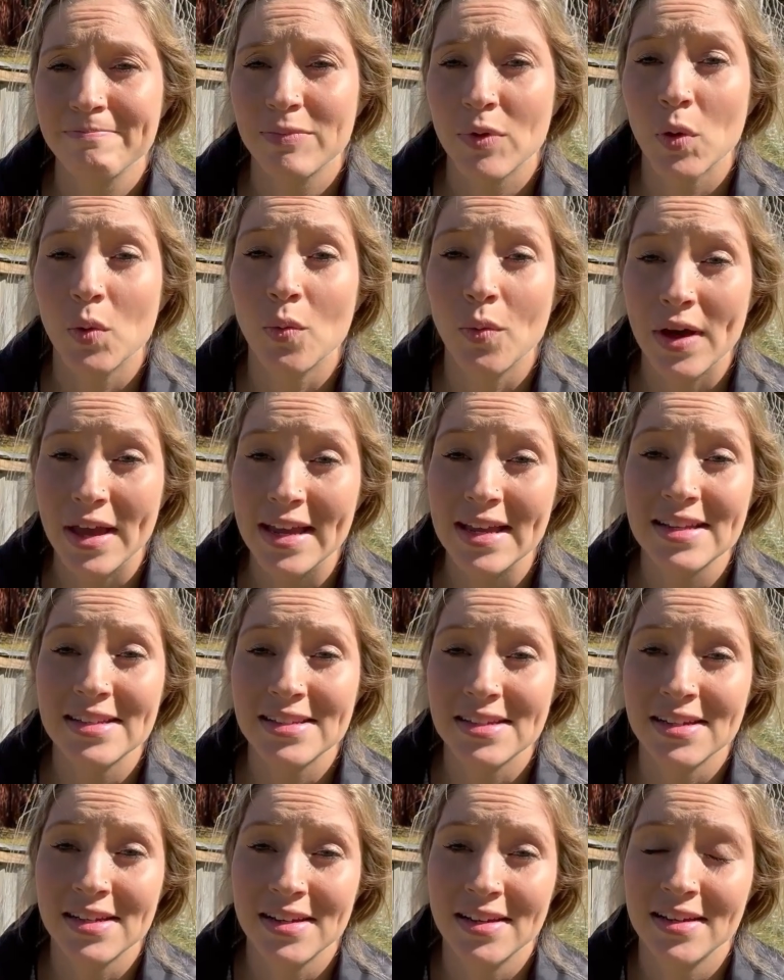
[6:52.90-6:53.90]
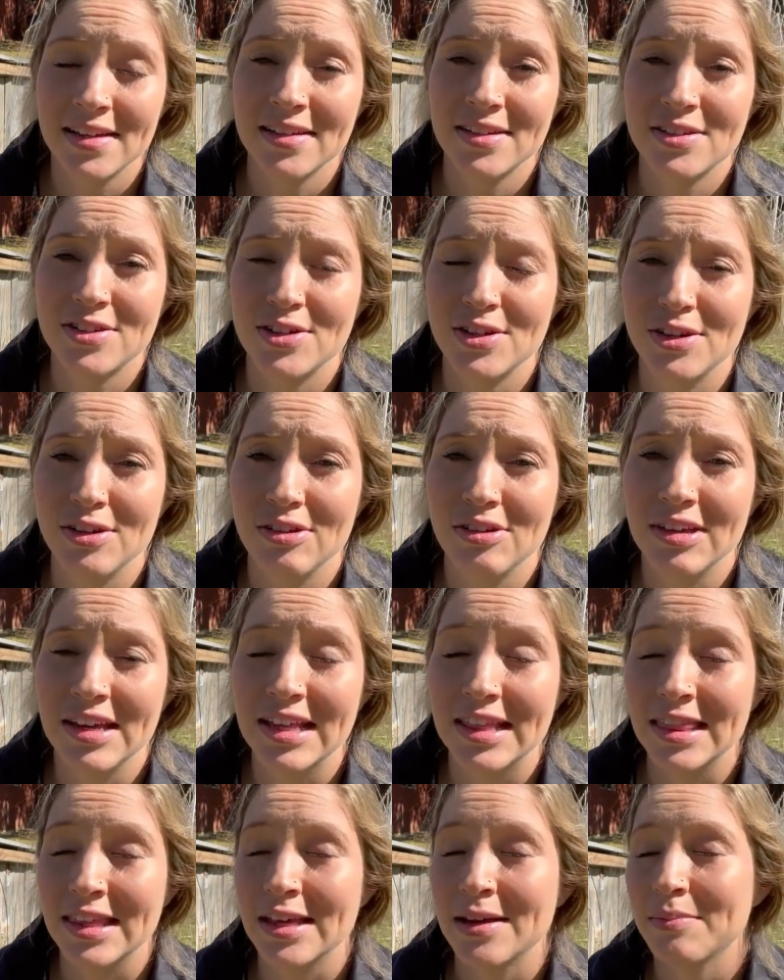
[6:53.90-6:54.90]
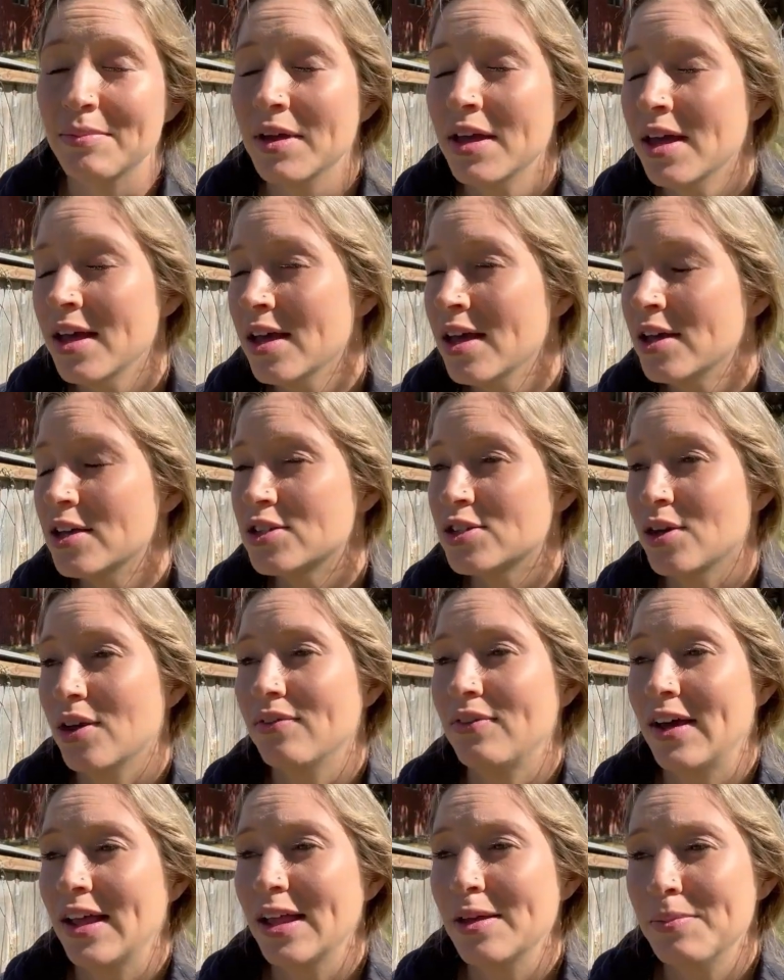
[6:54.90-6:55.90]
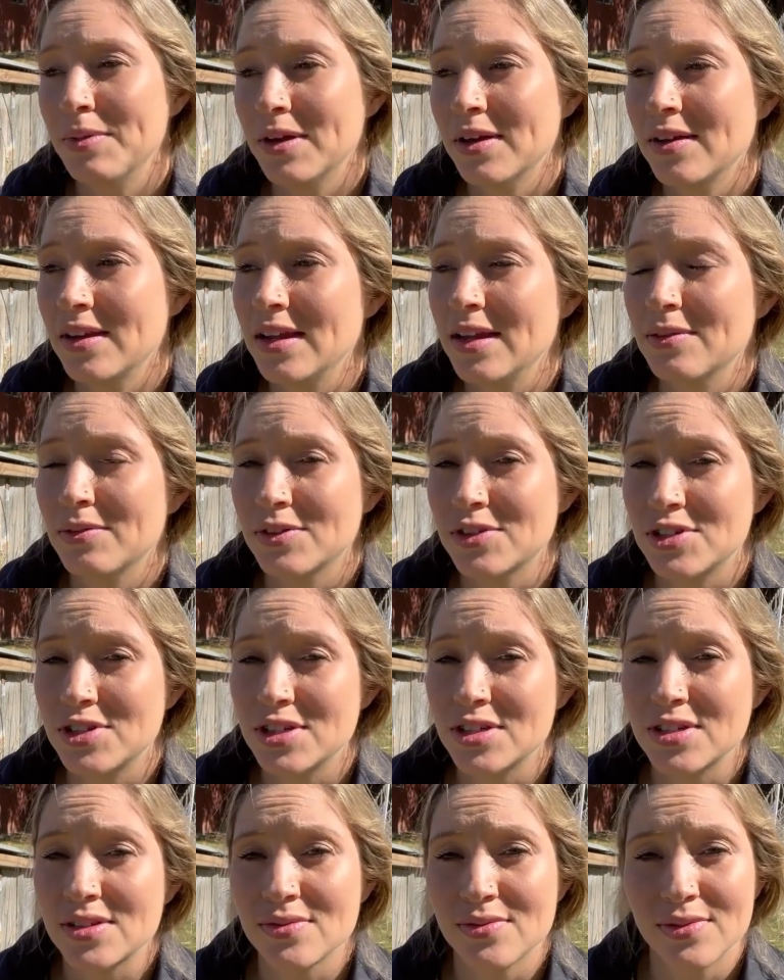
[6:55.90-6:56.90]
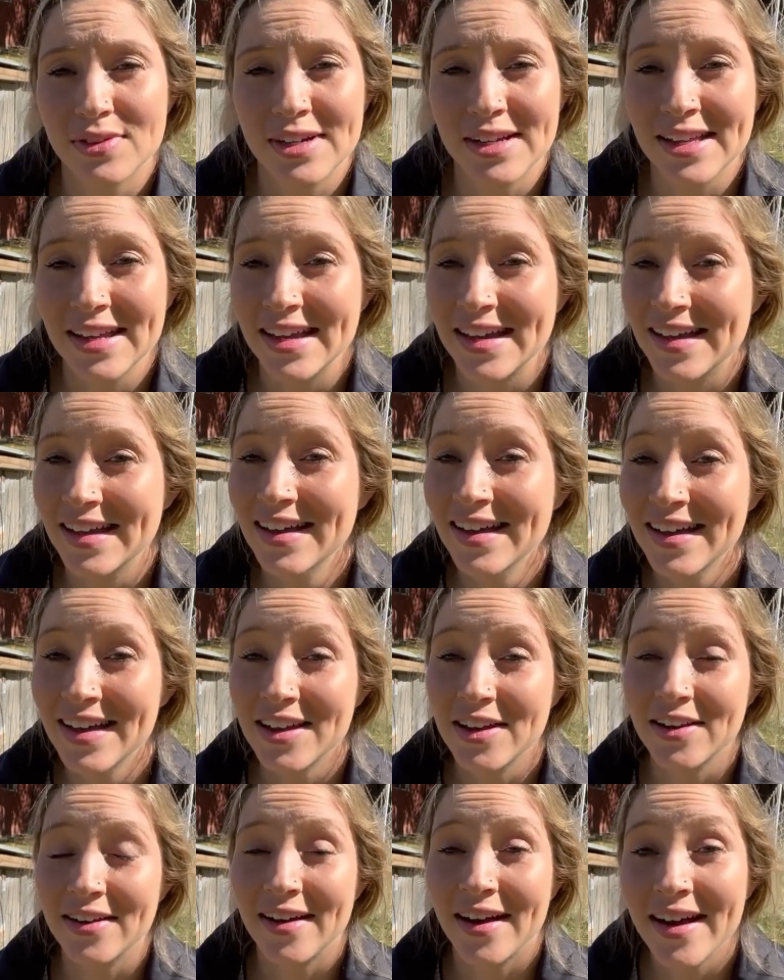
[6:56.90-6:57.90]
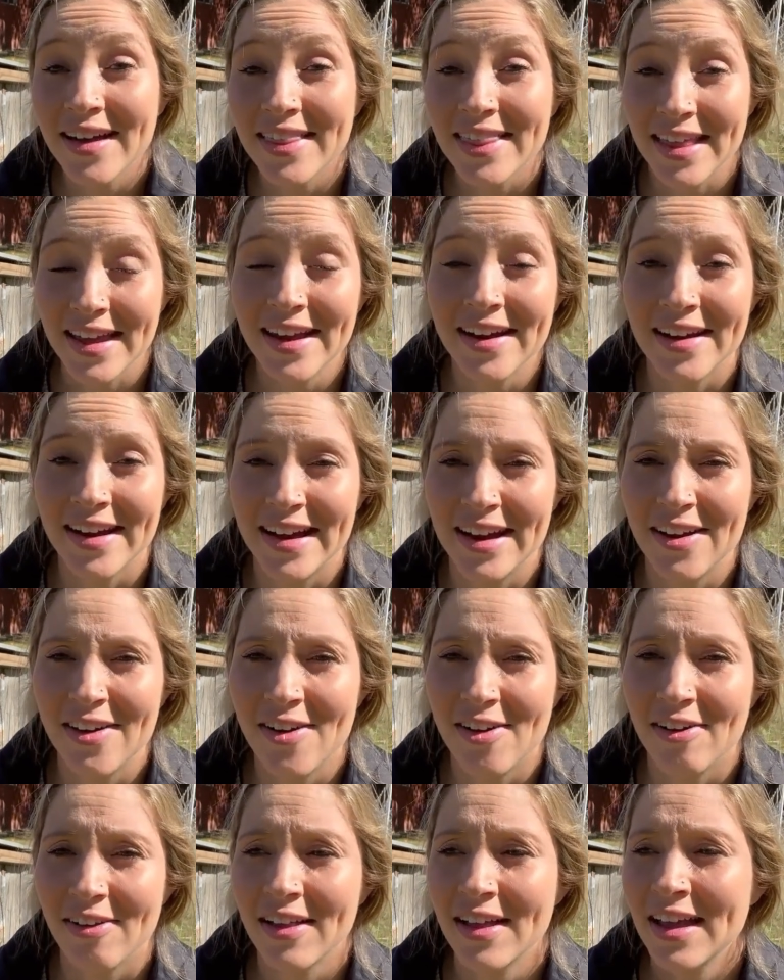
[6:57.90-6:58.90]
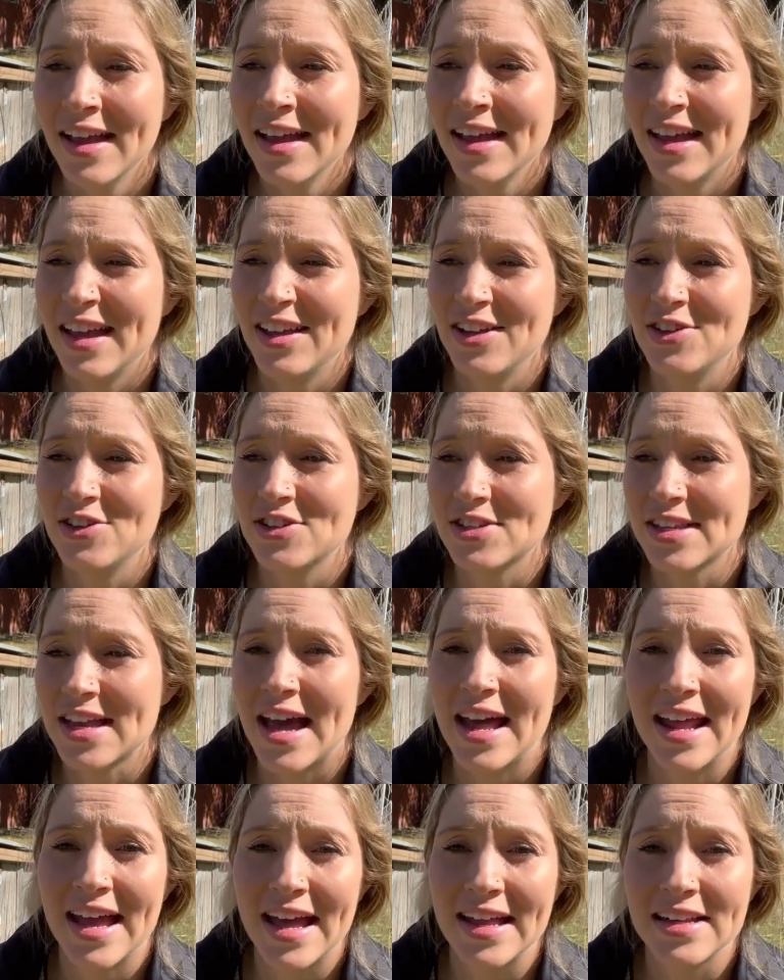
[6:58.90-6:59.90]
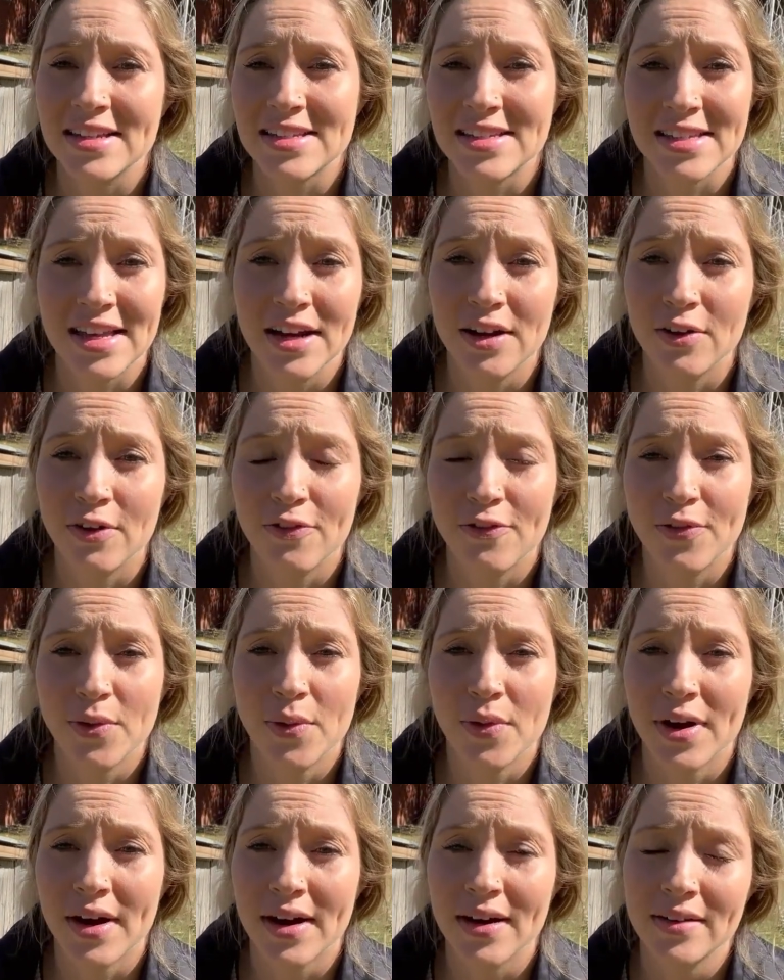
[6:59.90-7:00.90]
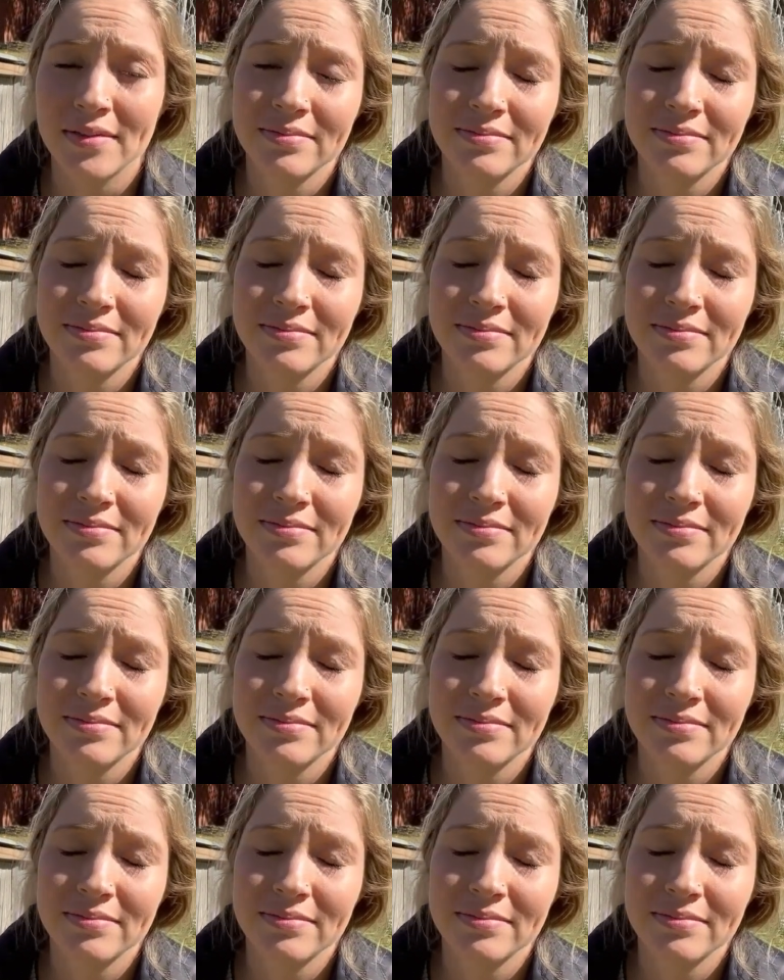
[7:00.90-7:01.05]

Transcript: wait to get them. So availability was just really not there at all, and you just kind of had to settle for